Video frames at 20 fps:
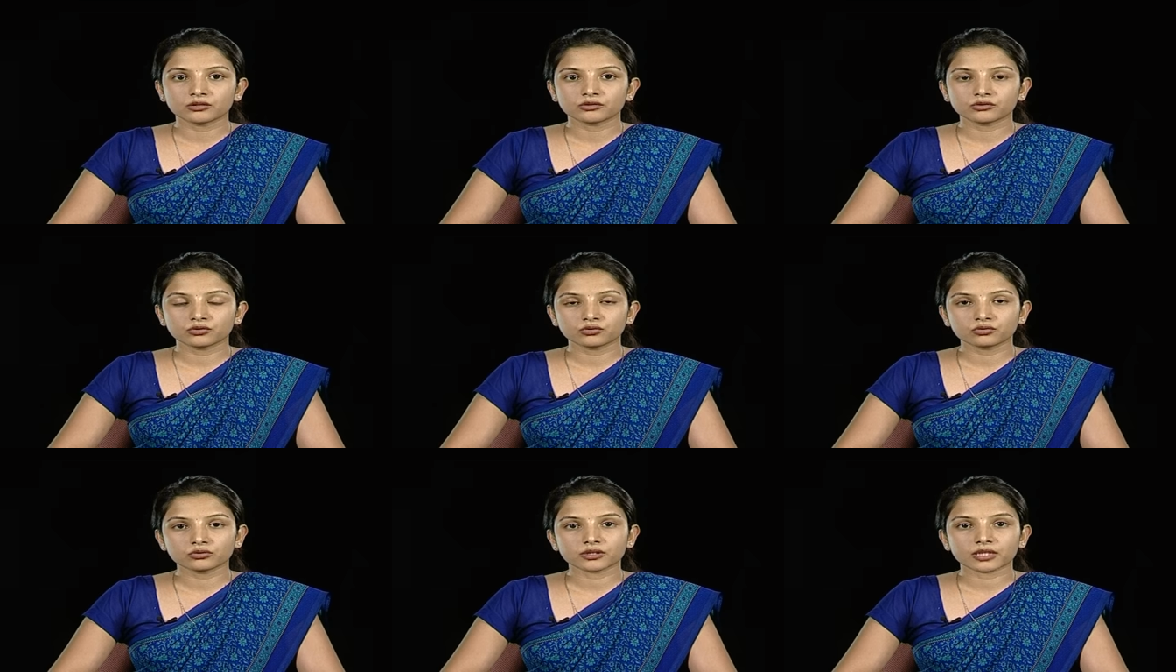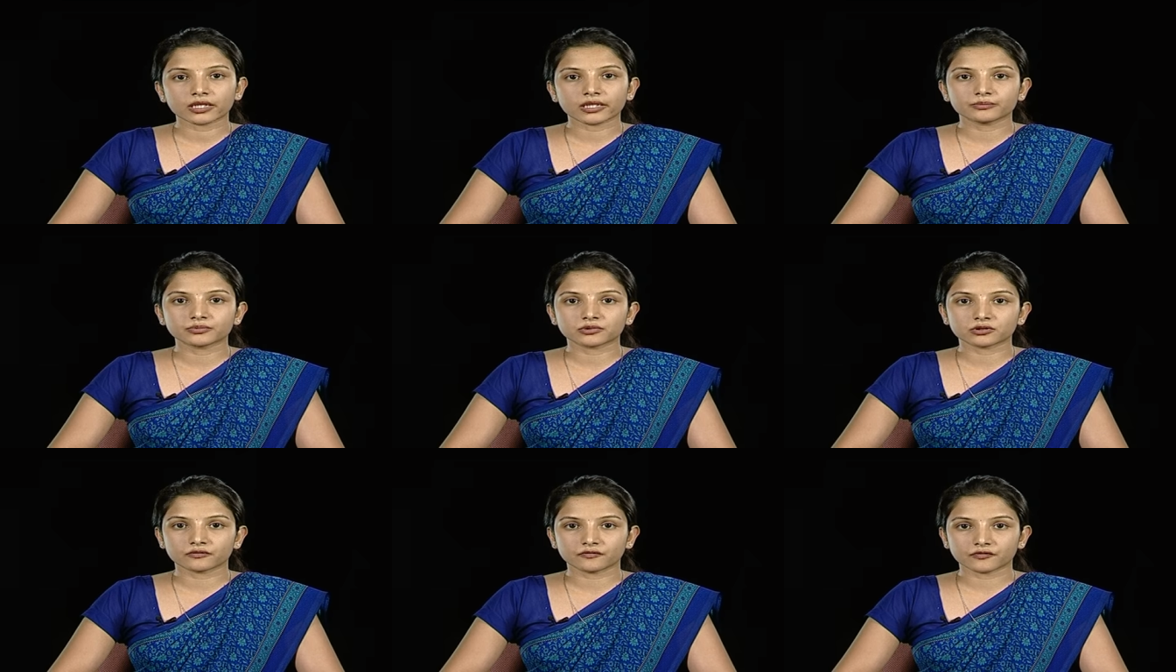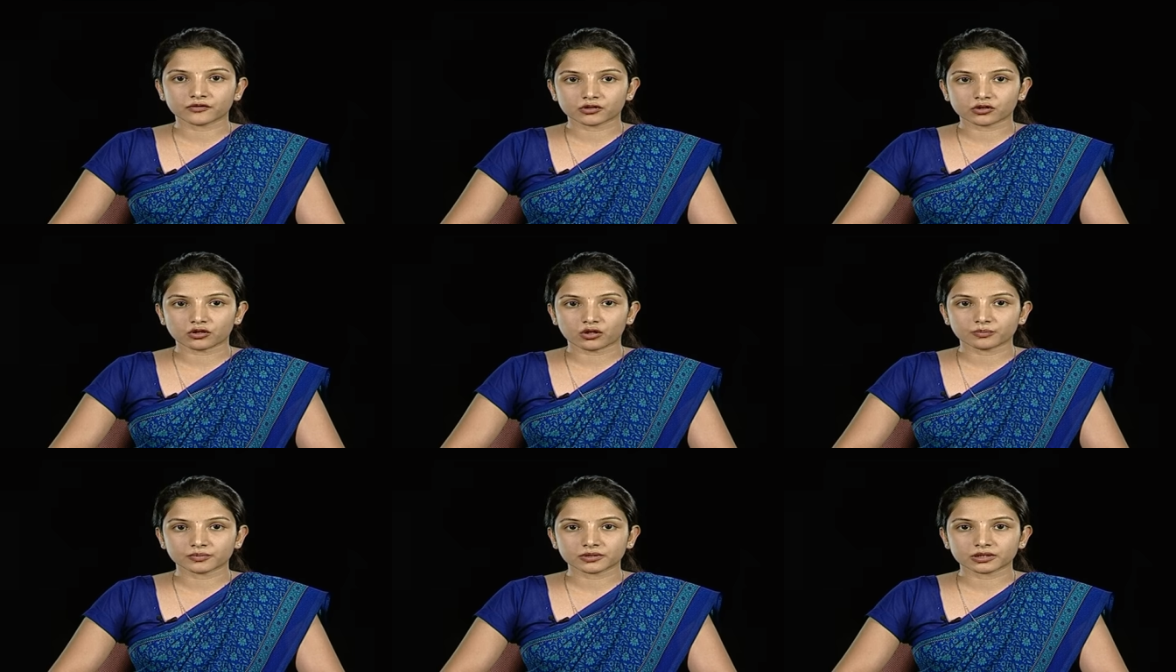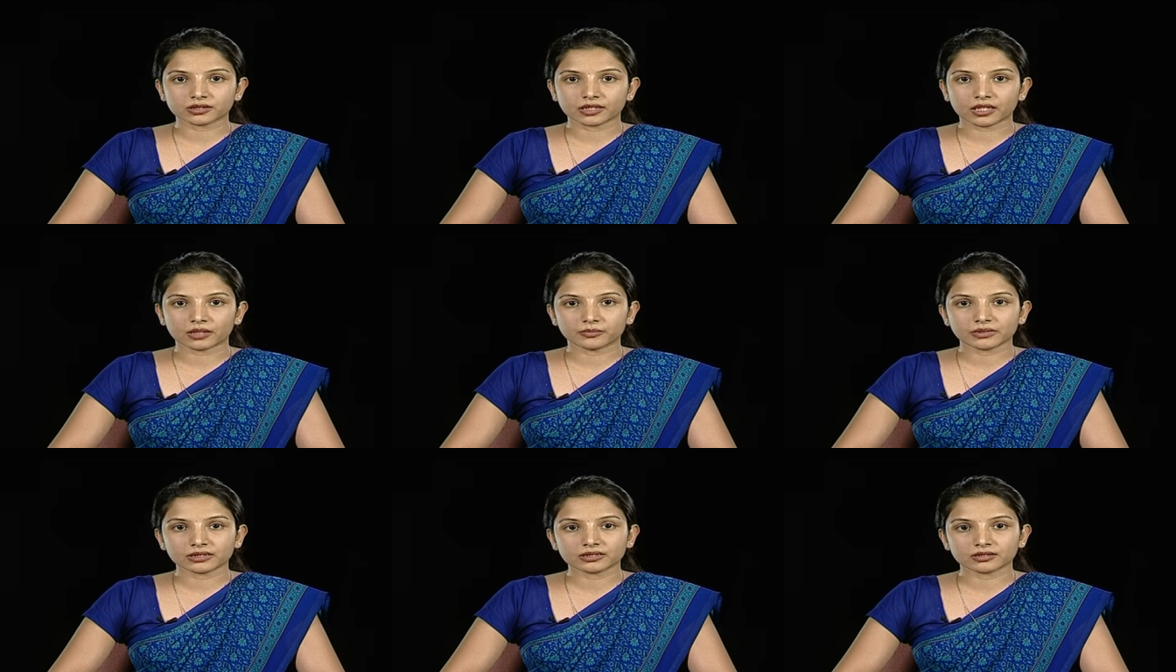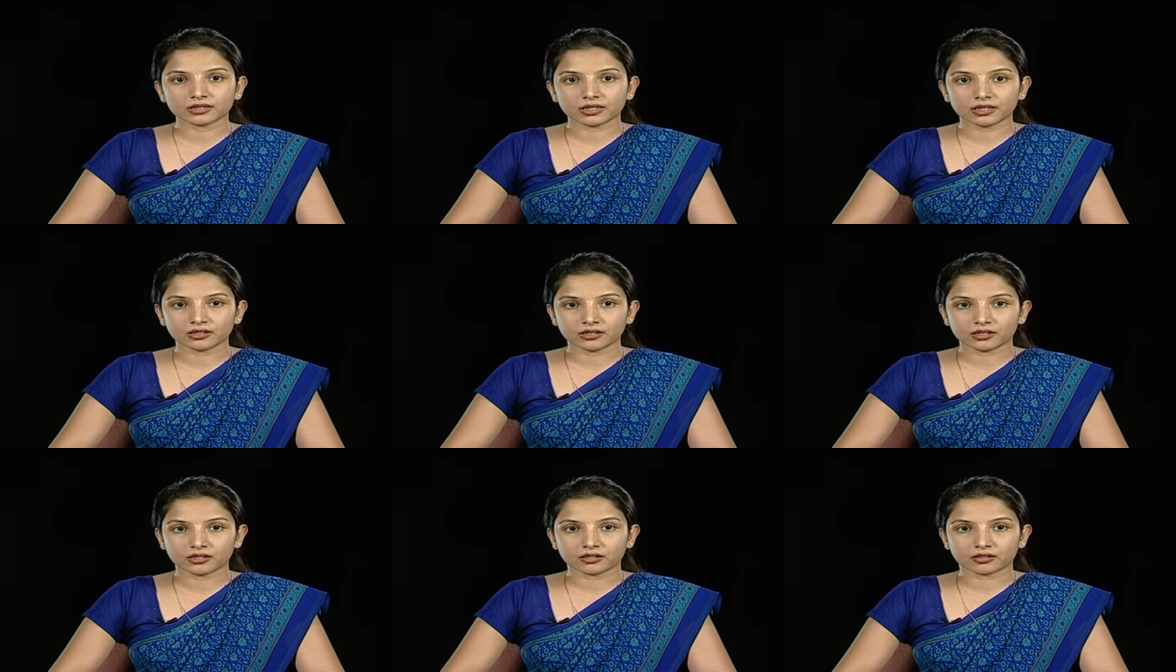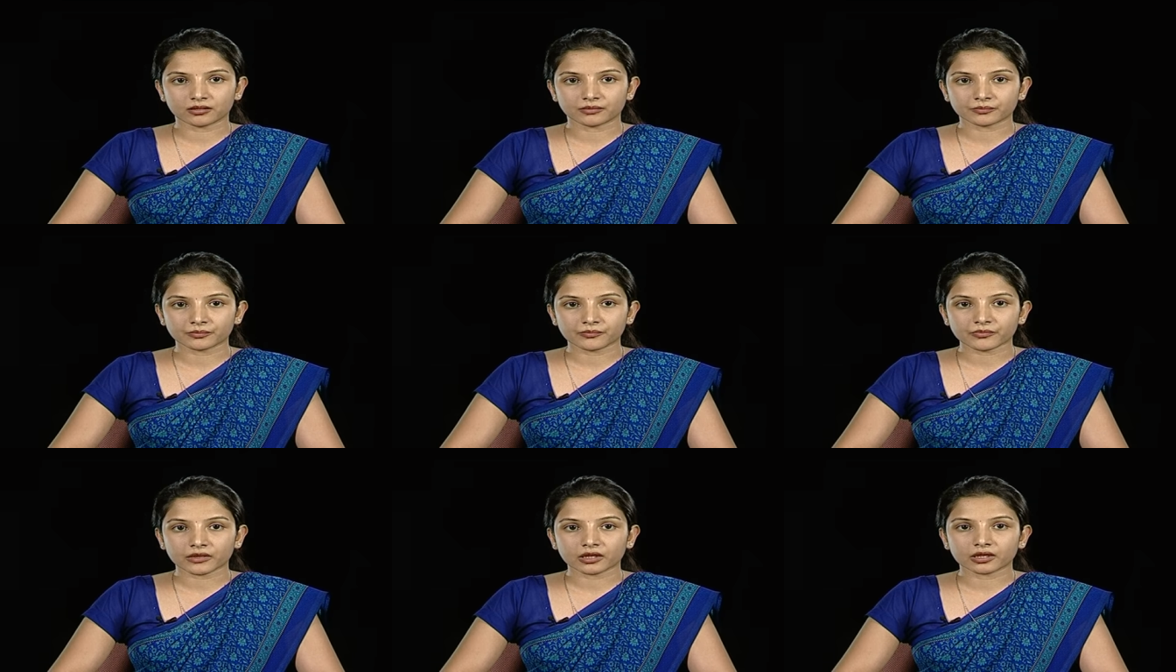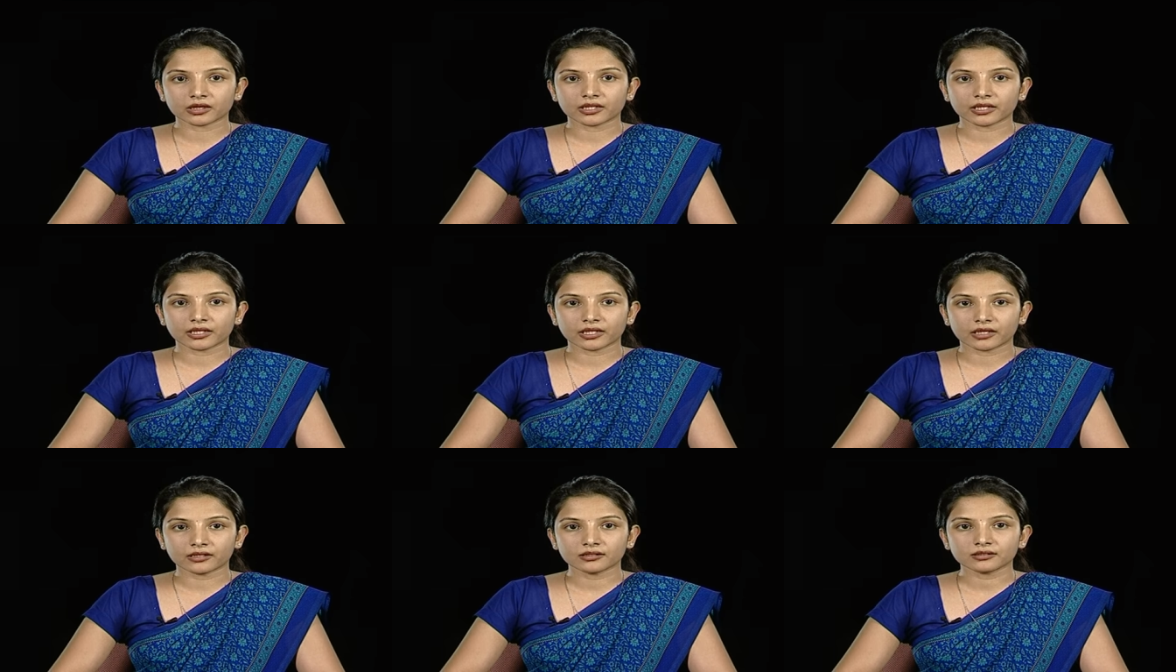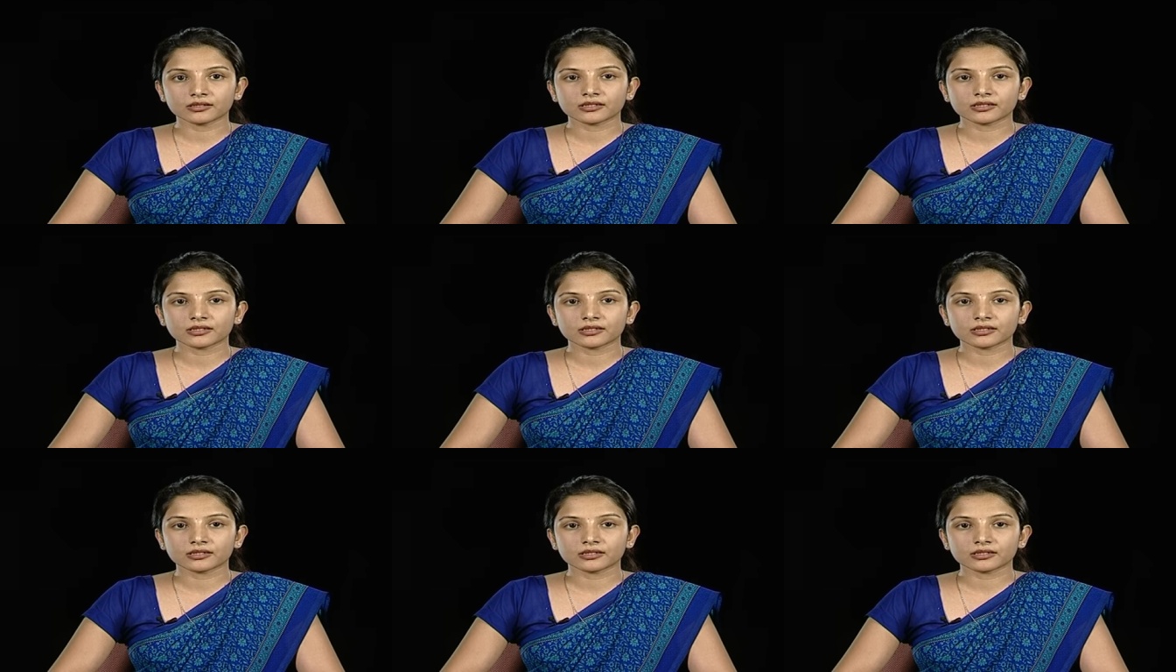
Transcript: Two types of crops can be seen here. They are